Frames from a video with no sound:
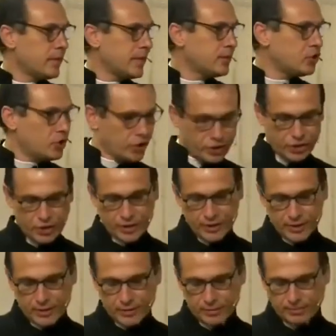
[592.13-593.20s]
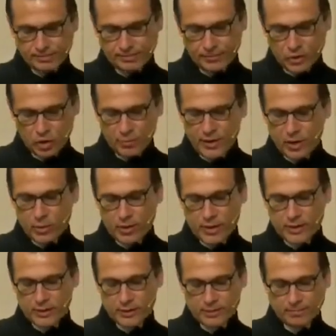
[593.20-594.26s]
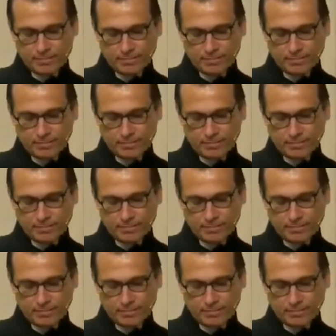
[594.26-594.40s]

and churches to be with us.